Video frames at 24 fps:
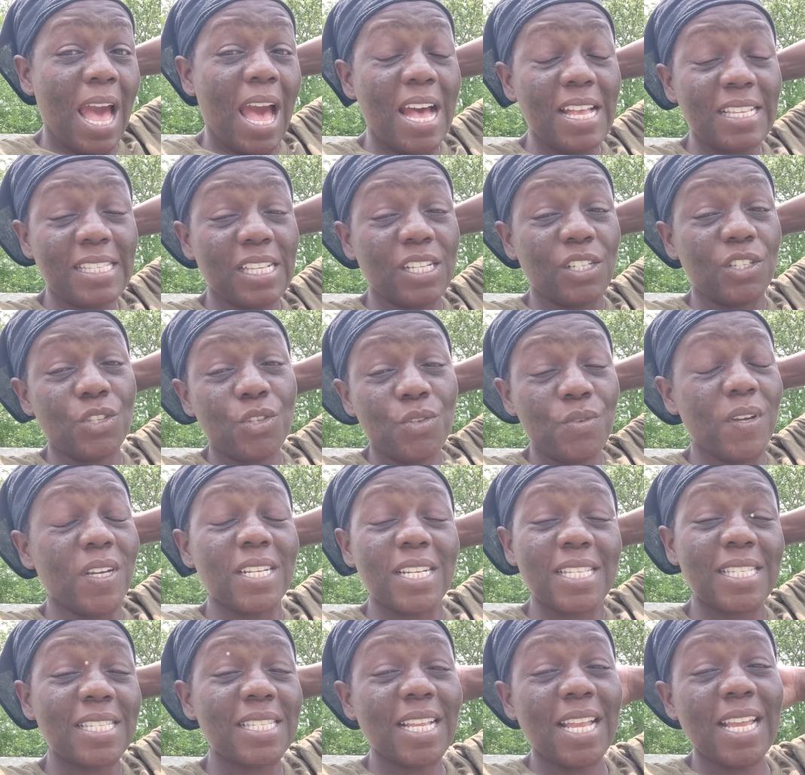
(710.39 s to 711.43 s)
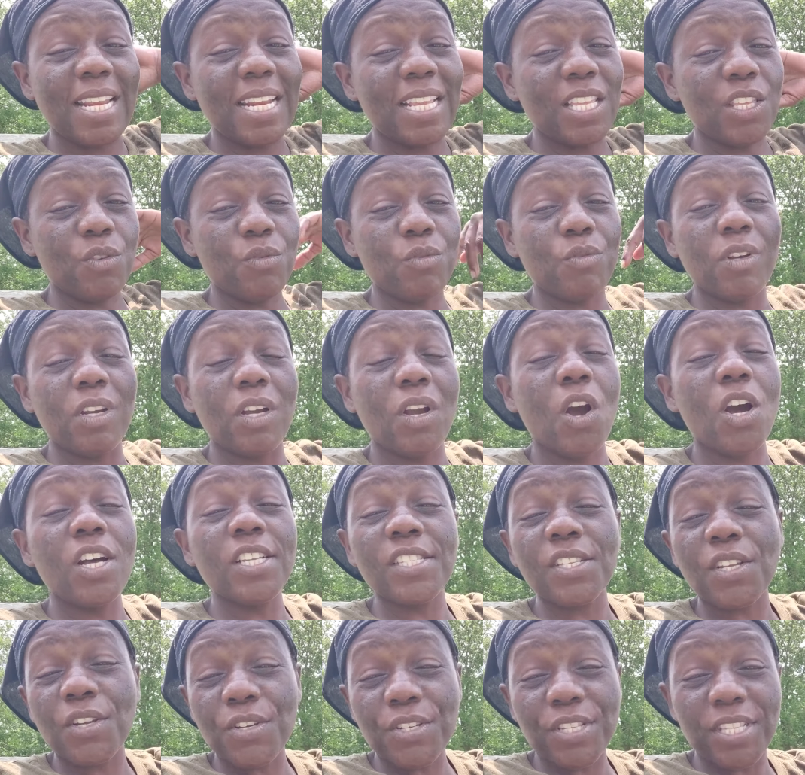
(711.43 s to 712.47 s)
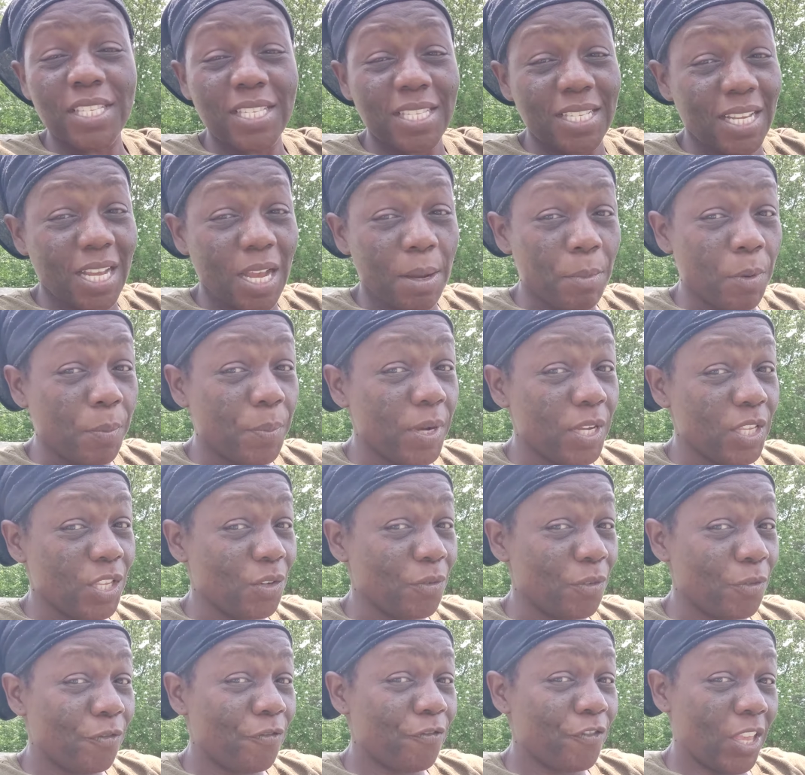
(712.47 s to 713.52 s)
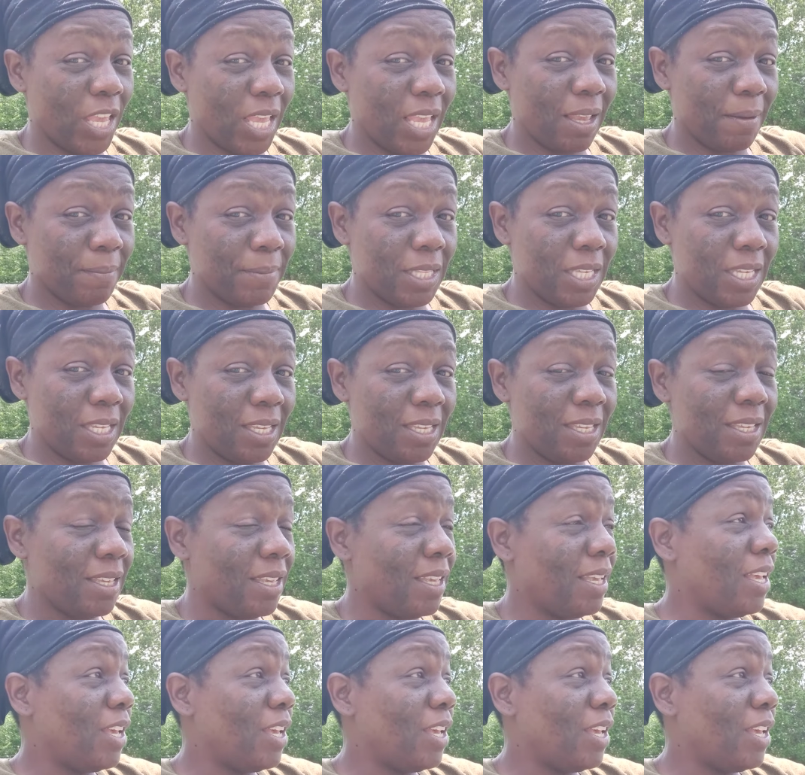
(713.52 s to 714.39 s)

I said, do you understand that you would cause curses to come upon your family,